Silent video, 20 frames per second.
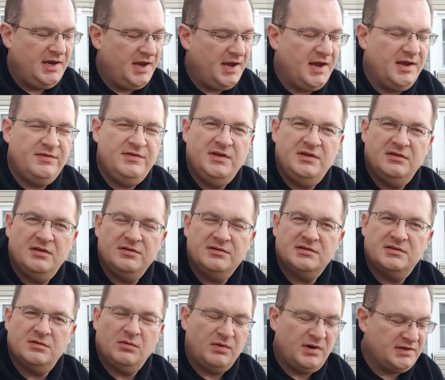And then
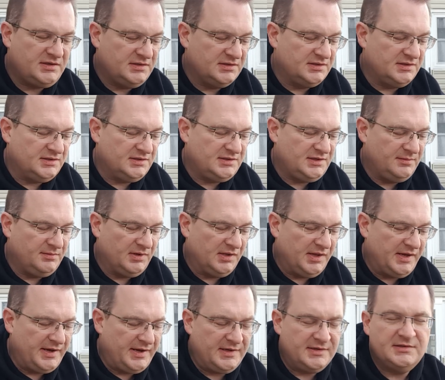those are the watches that seem to
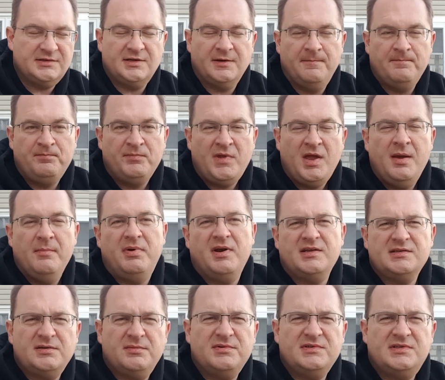last. But
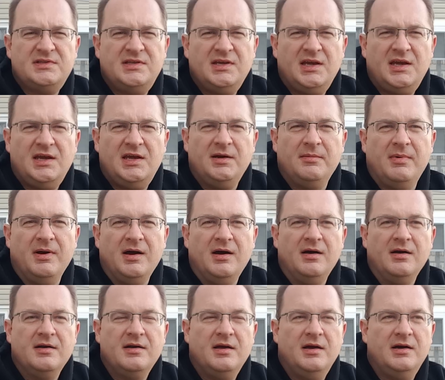as I was thinking
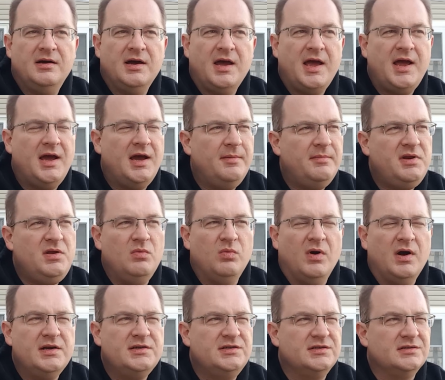about how many
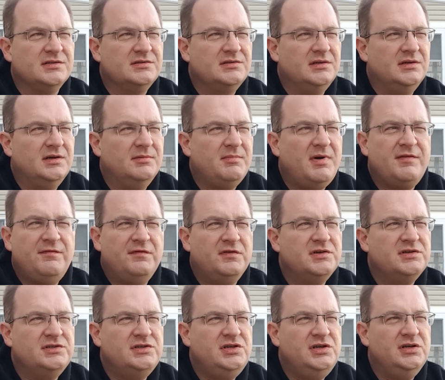watches, my
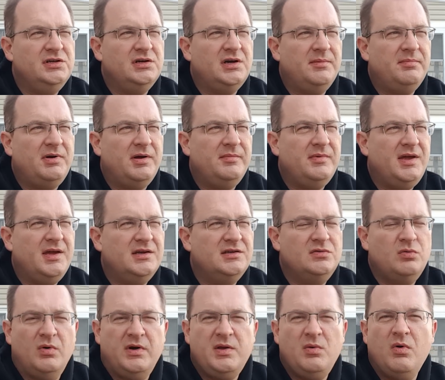first year, I probably had
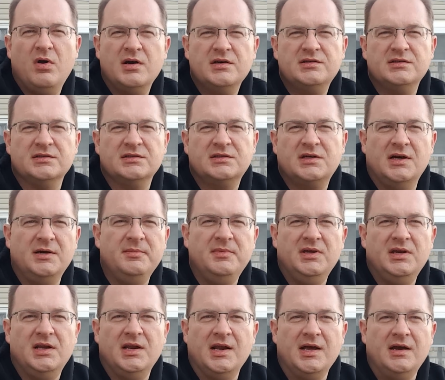20 watches come
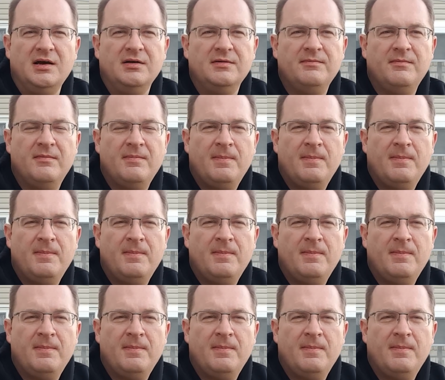in and out.